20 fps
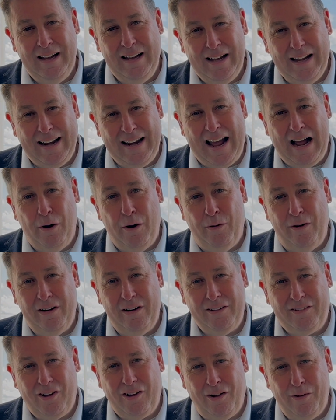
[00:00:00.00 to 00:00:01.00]
an hour
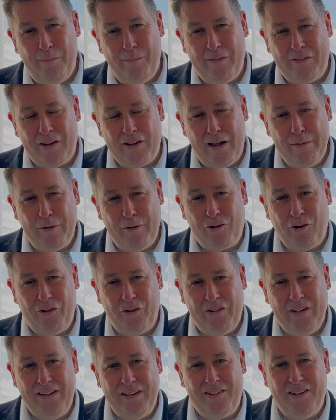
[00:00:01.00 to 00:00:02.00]
at a time
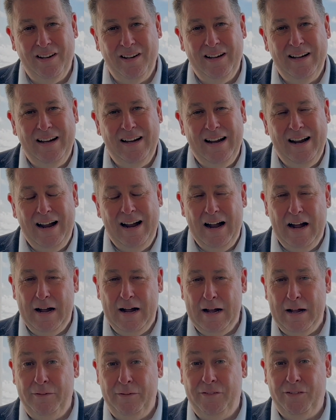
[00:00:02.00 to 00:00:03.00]
across it.
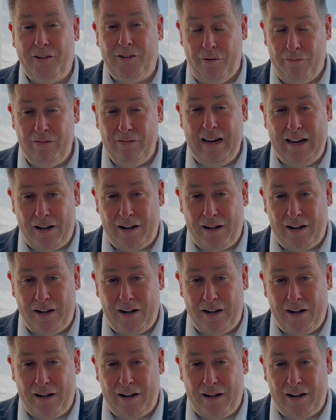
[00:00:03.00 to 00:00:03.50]
So it